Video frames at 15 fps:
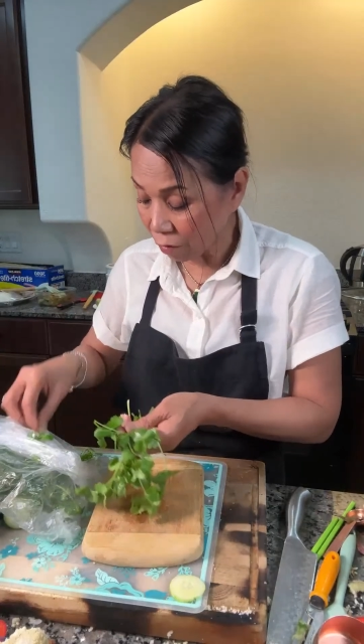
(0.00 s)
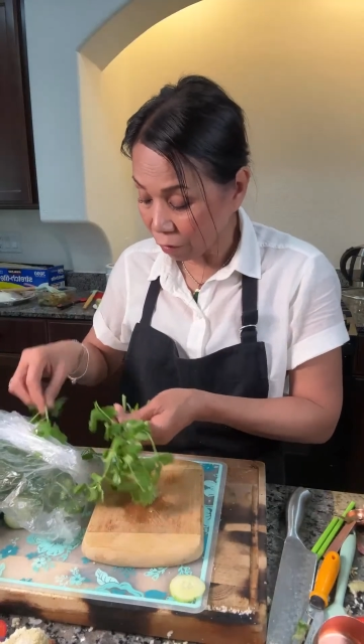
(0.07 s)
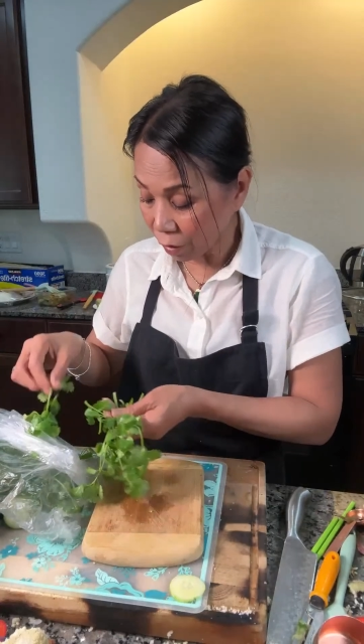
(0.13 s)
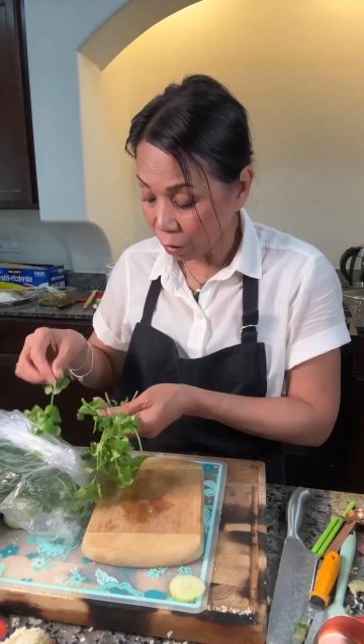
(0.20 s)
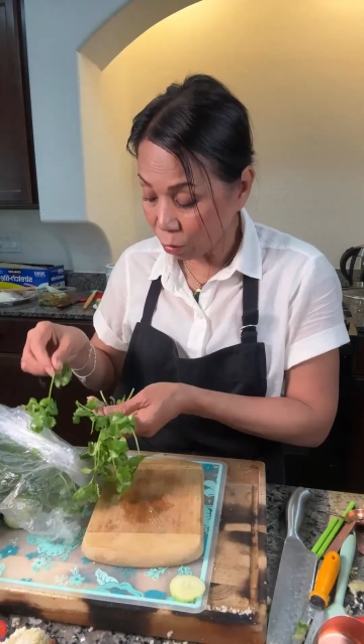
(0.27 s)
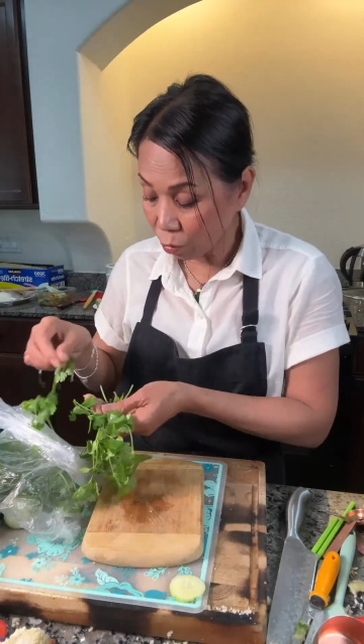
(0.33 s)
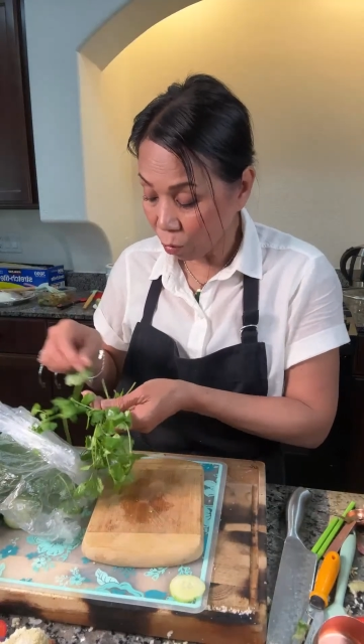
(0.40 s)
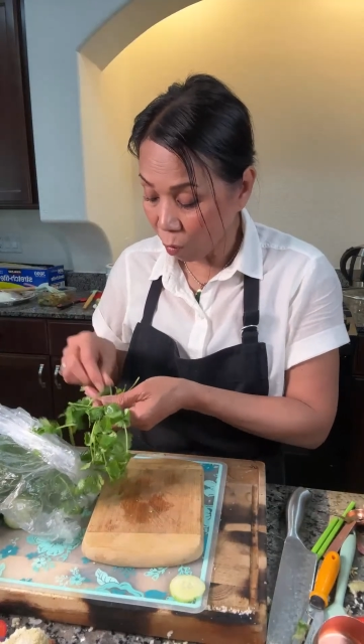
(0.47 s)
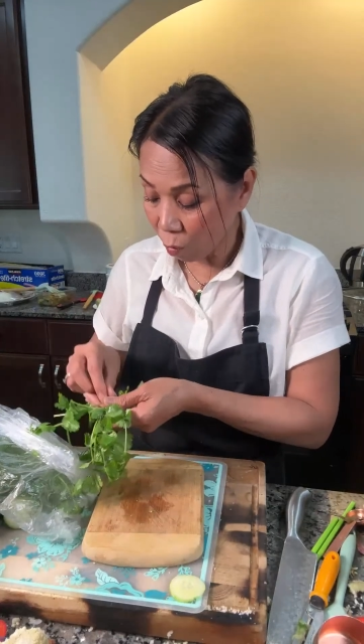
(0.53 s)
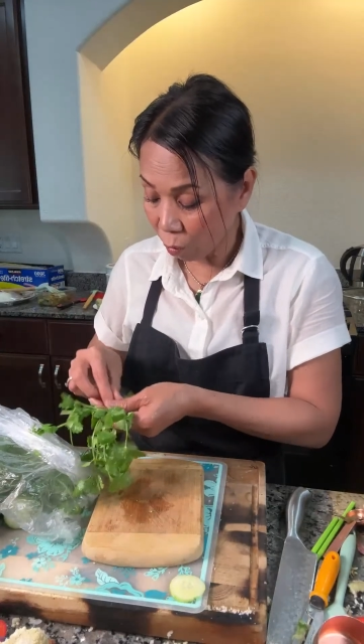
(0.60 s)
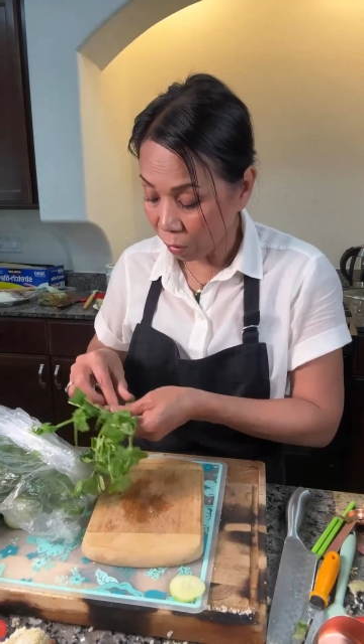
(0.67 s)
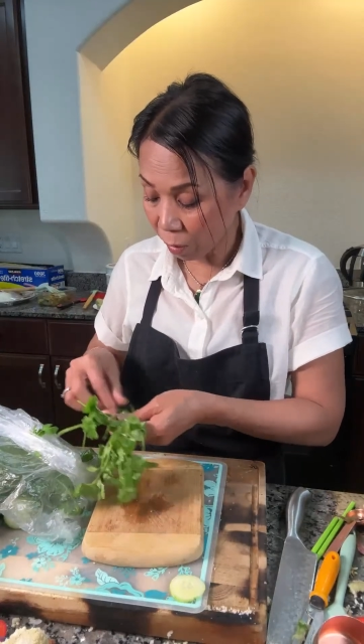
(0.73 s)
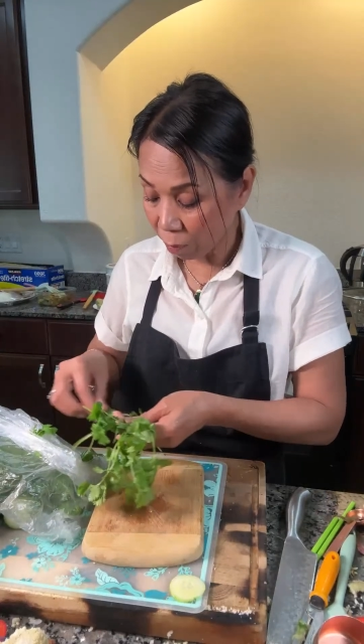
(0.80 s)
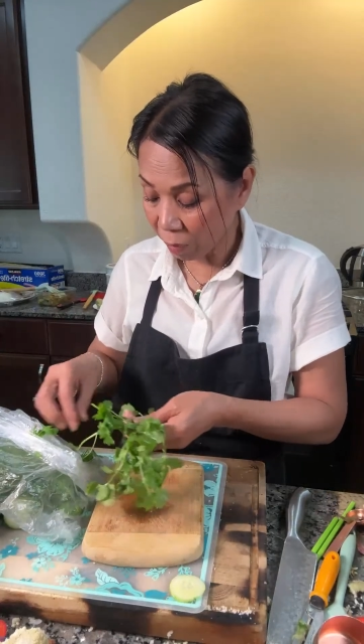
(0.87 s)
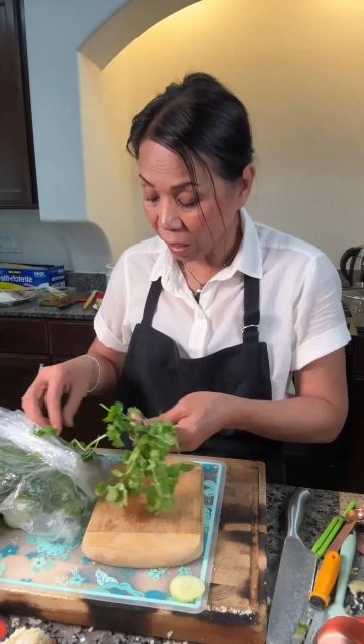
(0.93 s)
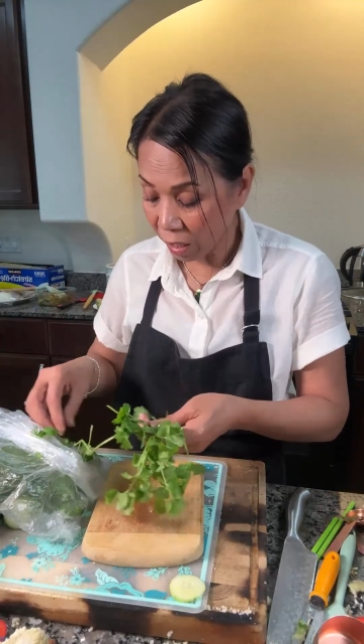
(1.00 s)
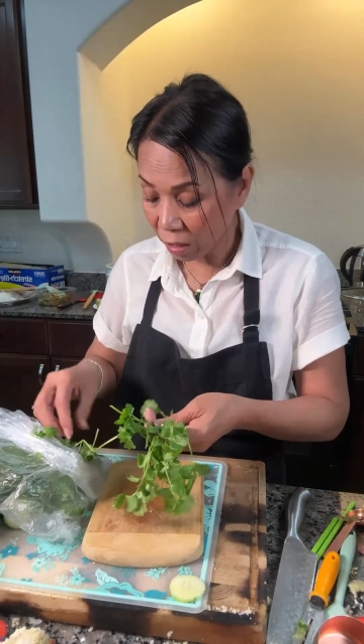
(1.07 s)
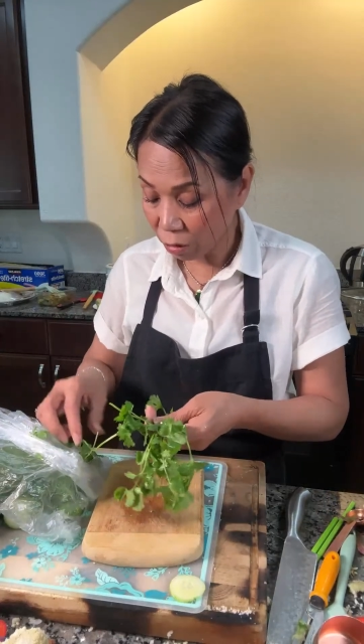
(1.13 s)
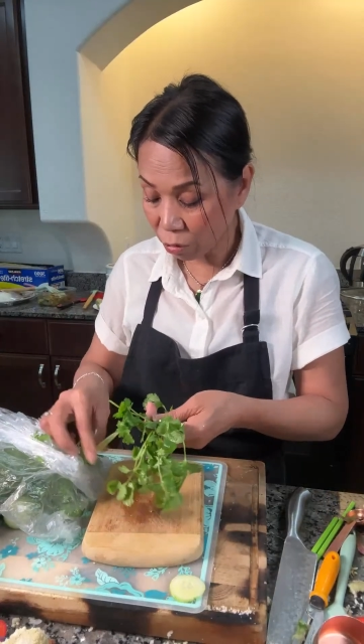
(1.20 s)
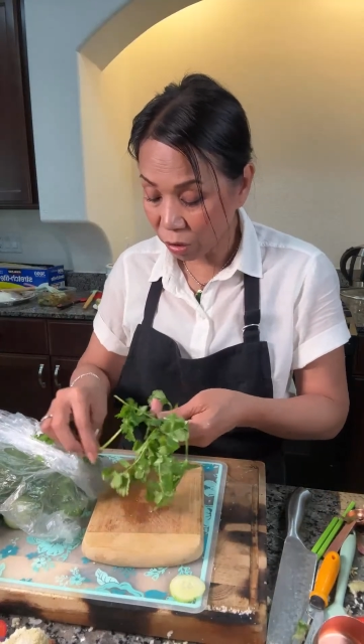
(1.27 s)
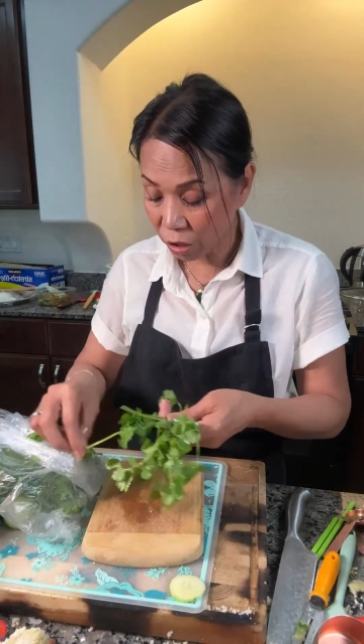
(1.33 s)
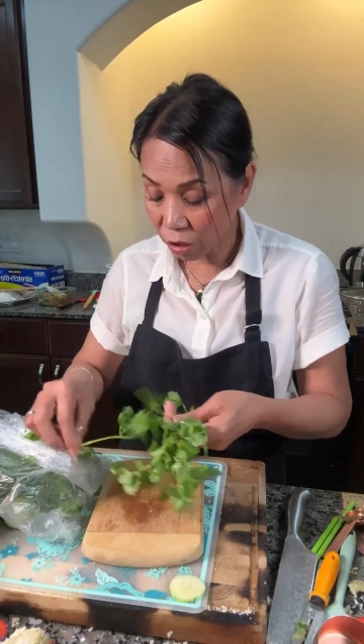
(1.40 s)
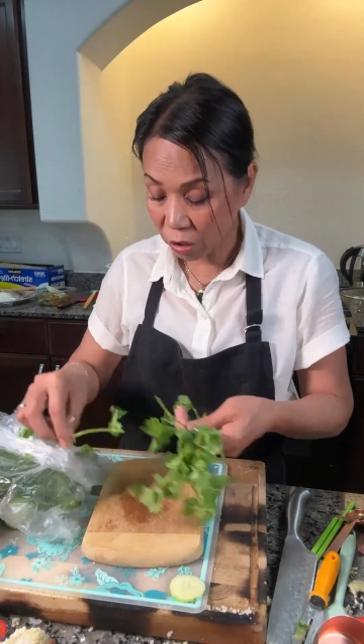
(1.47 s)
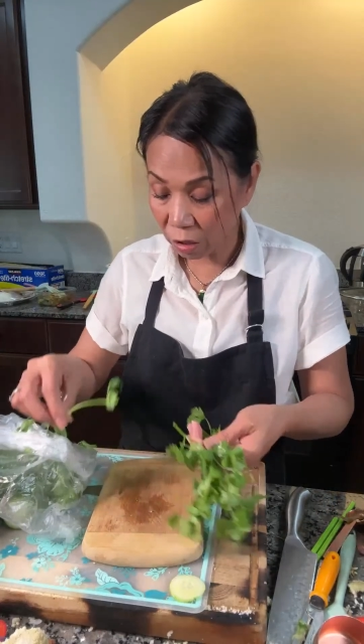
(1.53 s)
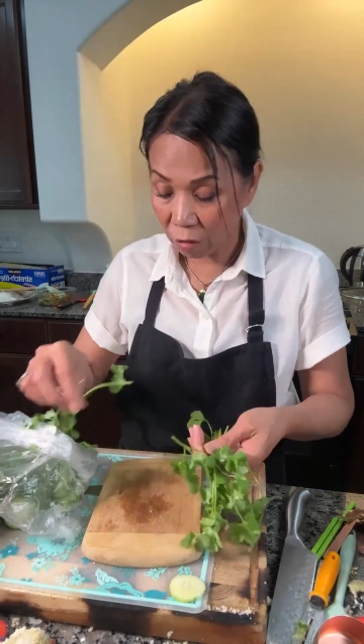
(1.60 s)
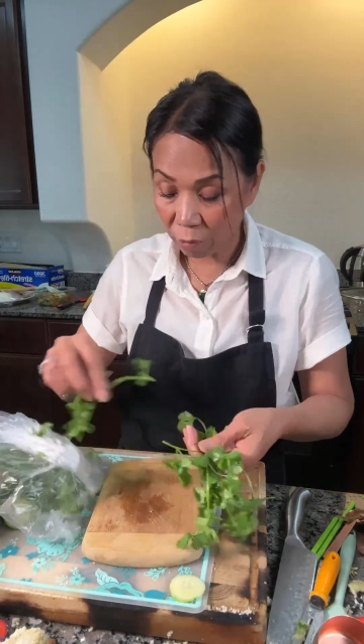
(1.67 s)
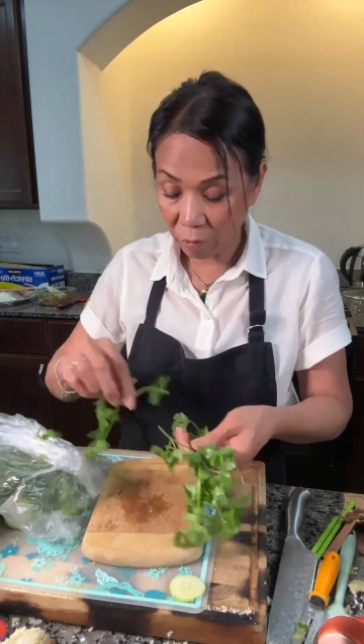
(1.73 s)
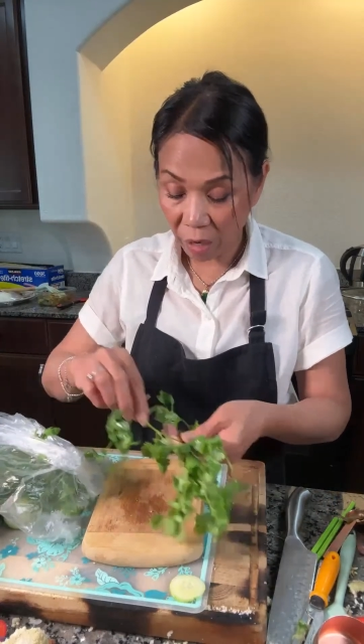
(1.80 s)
If you be interested